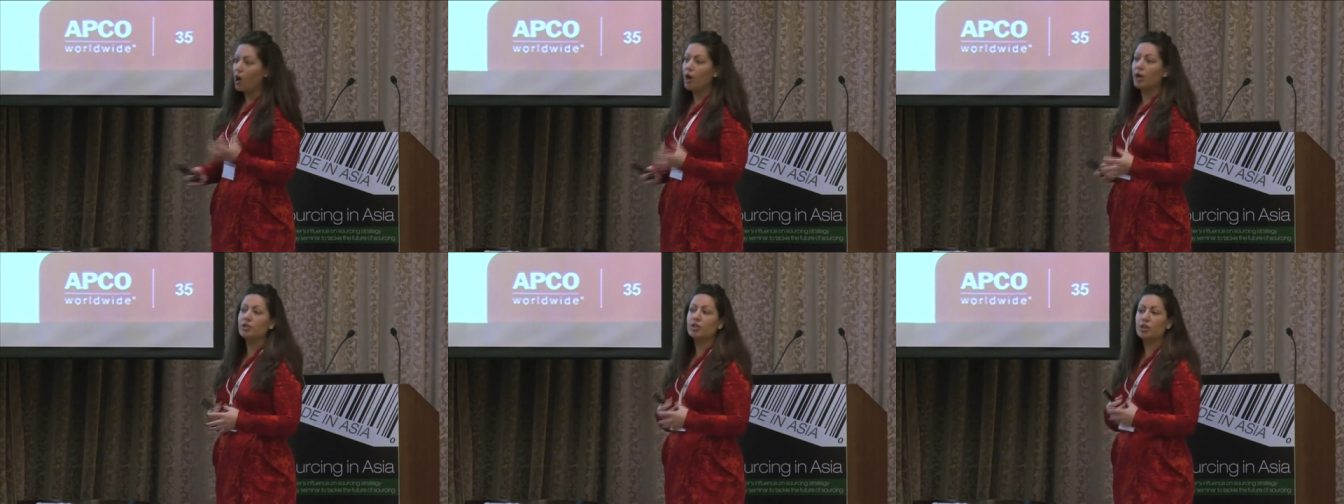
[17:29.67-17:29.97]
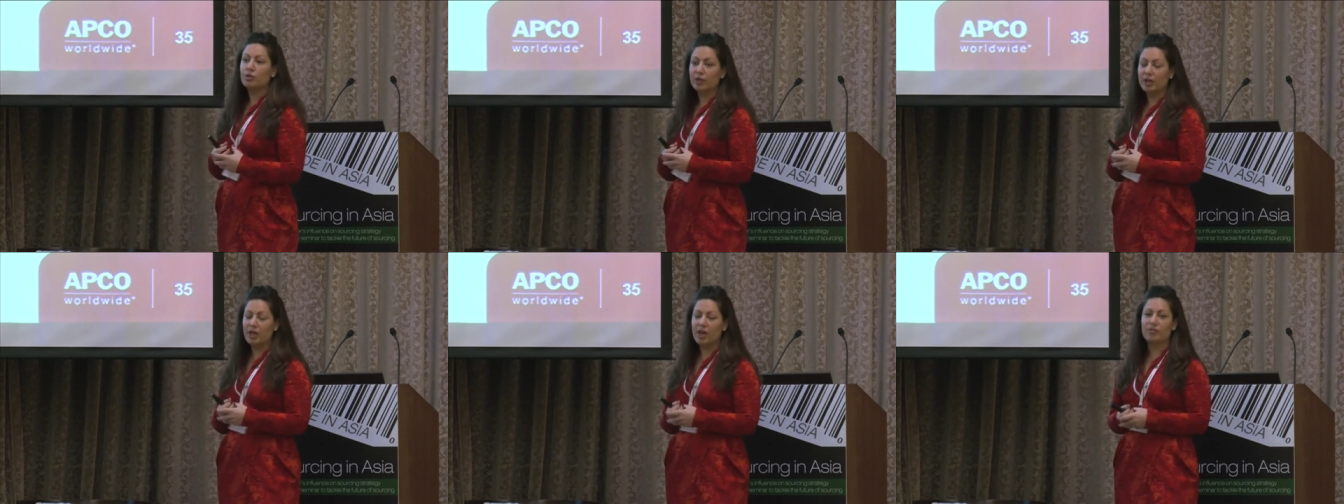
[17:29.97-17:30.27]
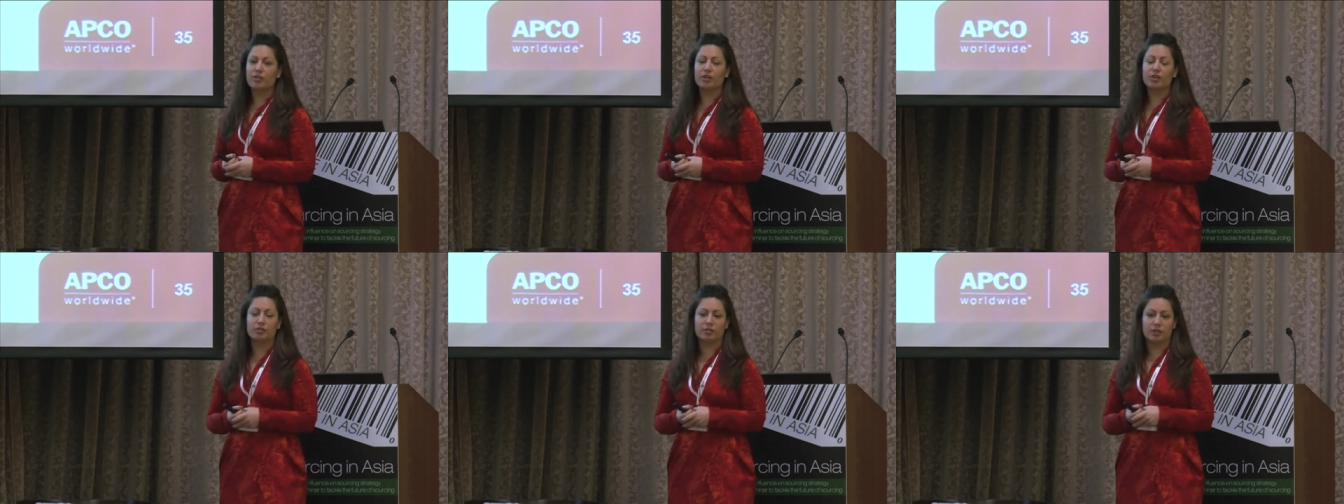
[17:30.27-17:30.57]
ongoing
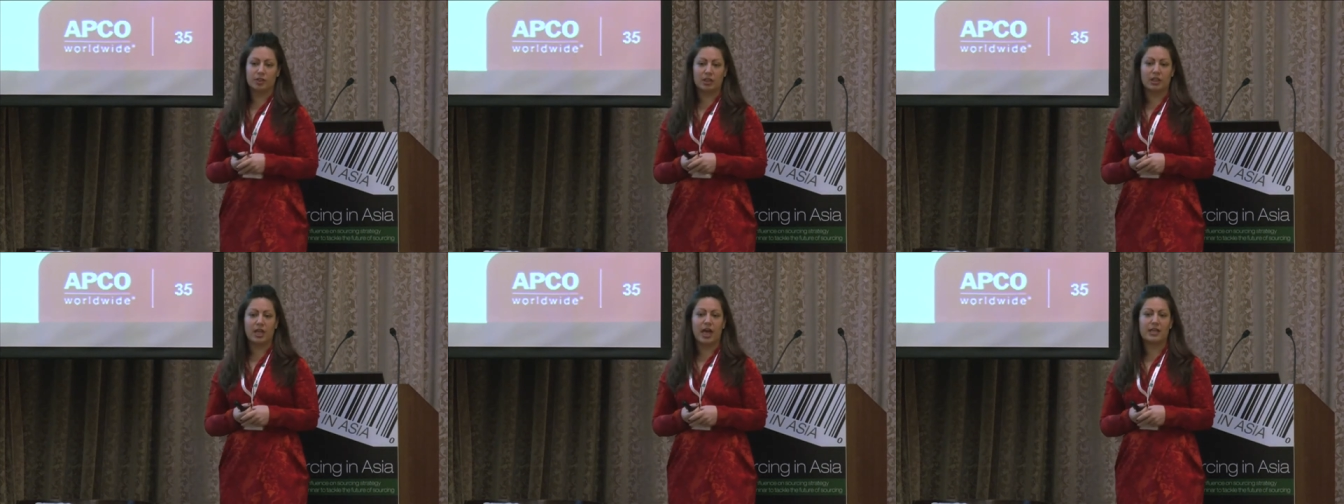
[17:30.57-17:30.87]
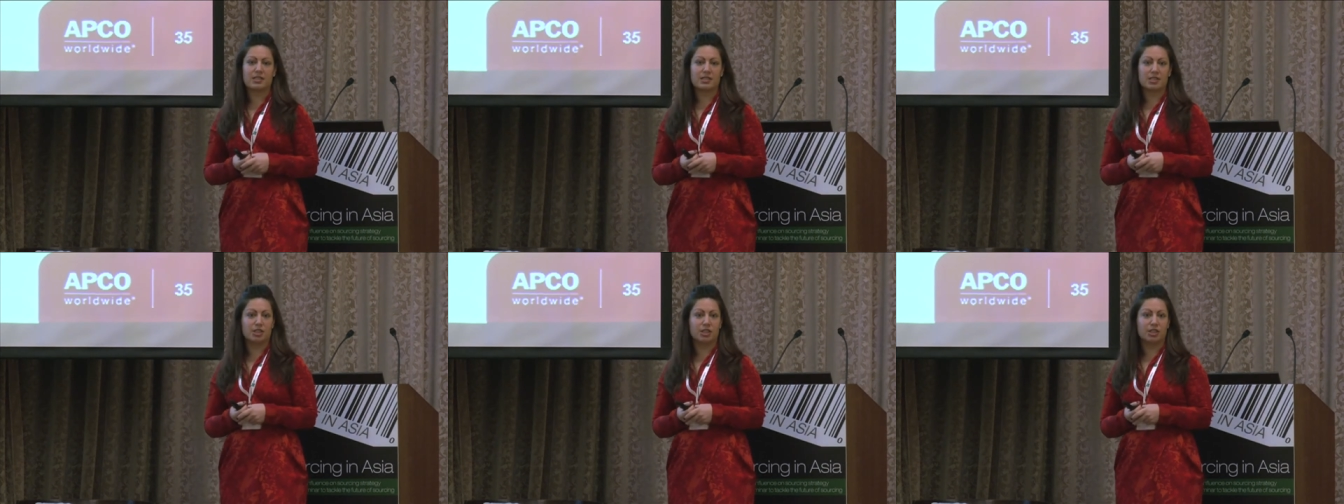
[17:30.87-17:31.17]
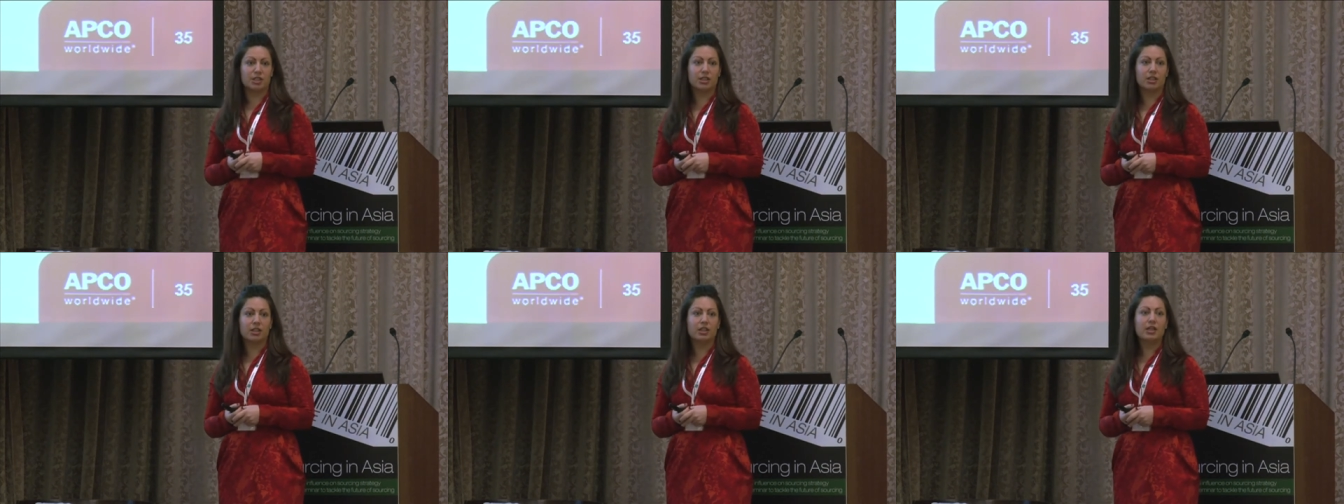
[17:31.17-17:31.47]
effort over the last
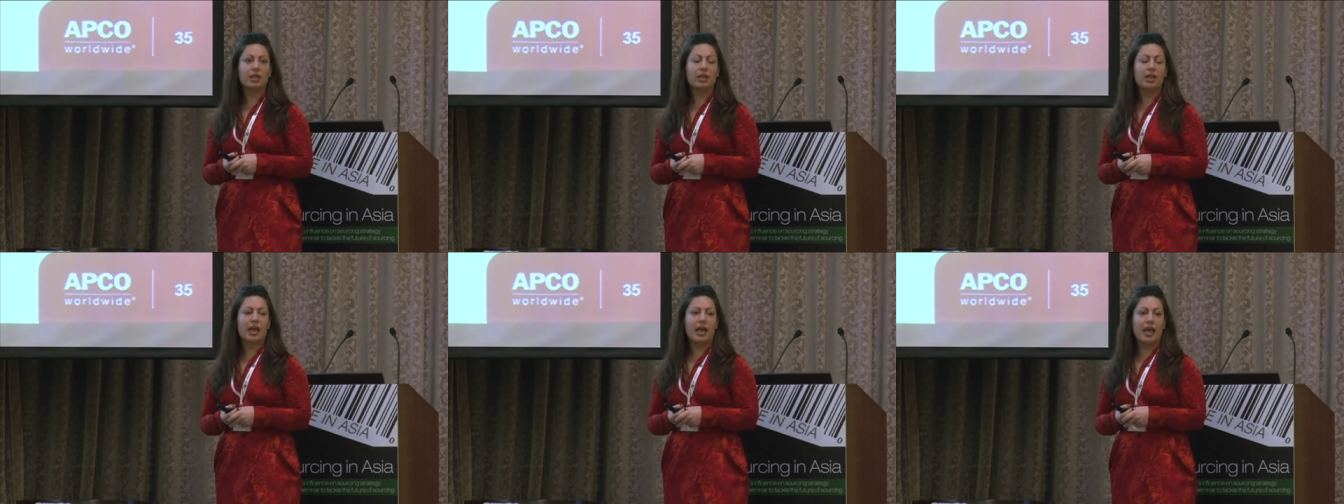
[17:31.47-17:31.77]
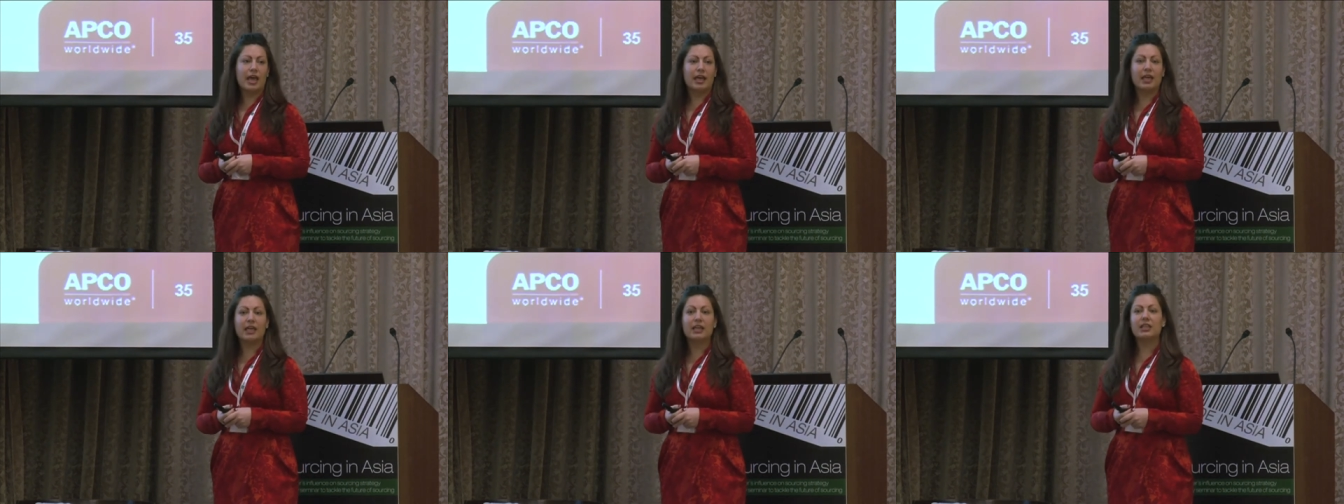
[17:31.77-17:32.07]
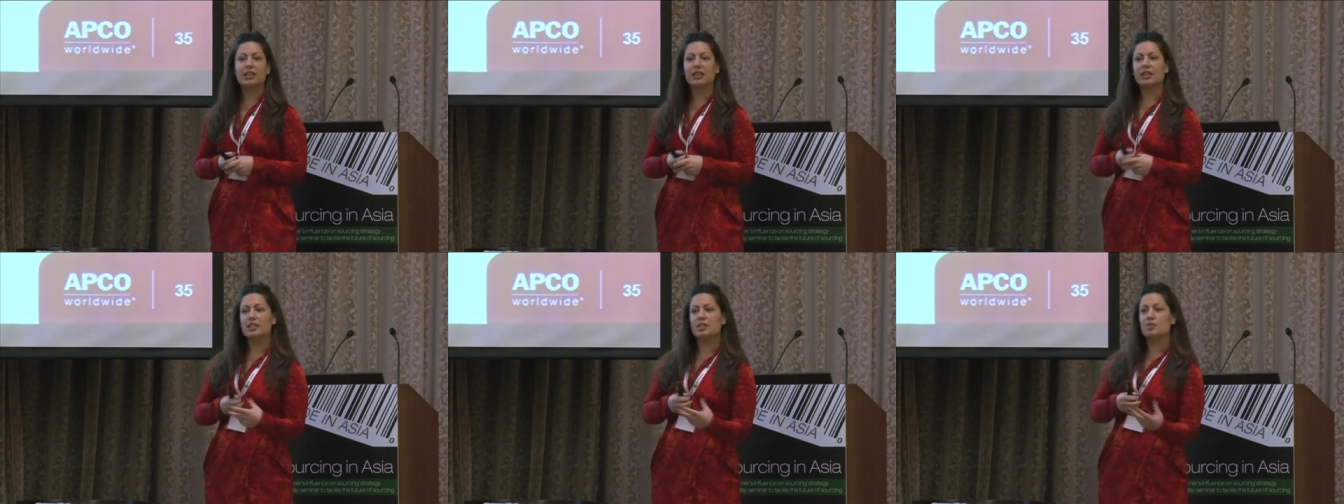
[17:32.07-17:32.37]
year, and I
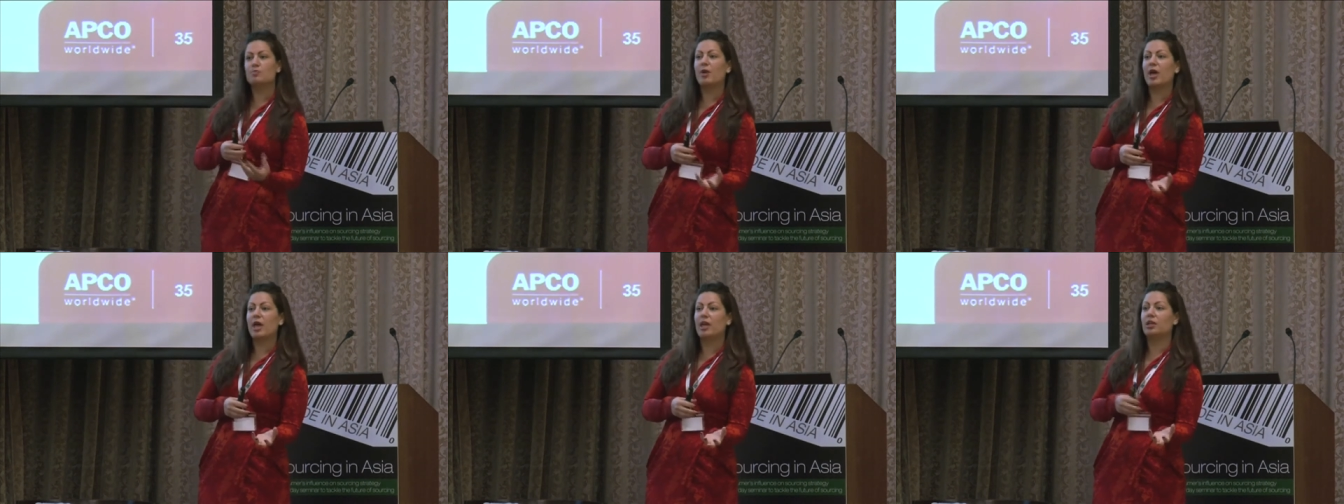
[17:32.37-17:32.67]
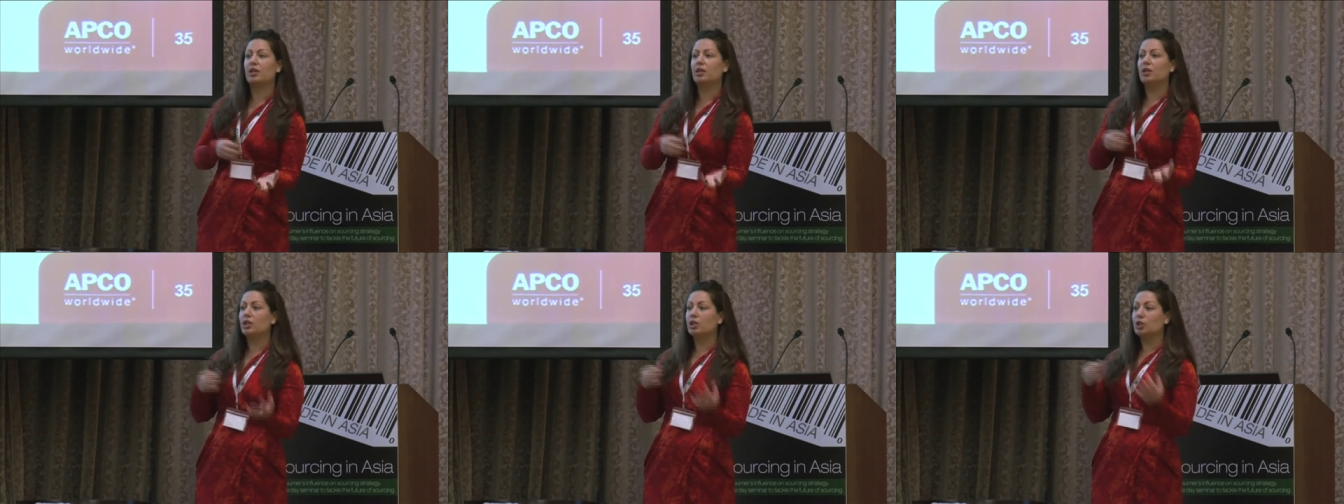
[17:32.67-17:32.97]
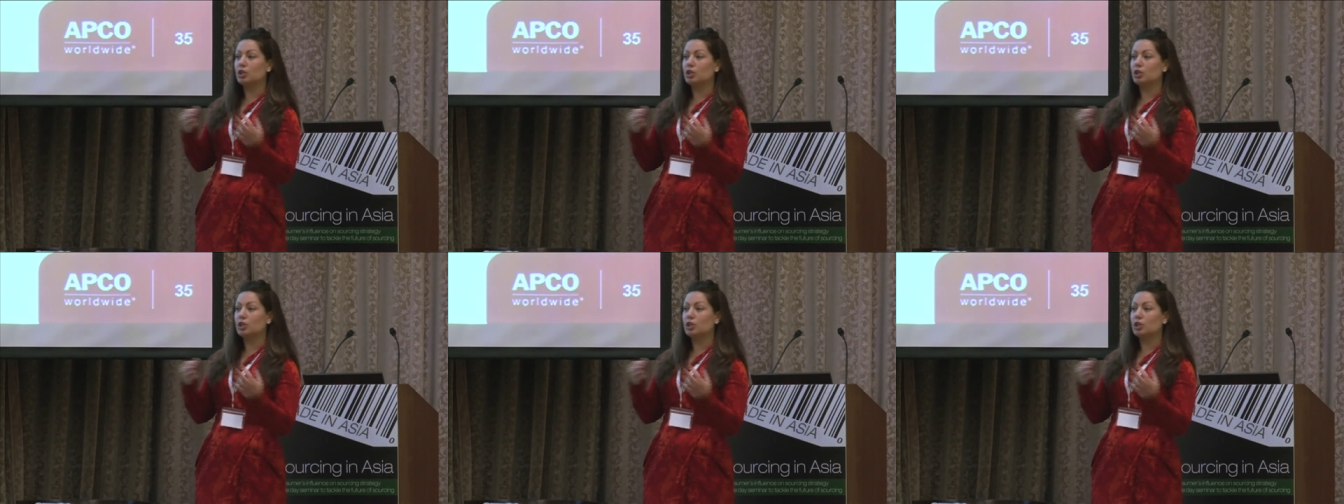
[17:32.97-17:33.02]
think it's been,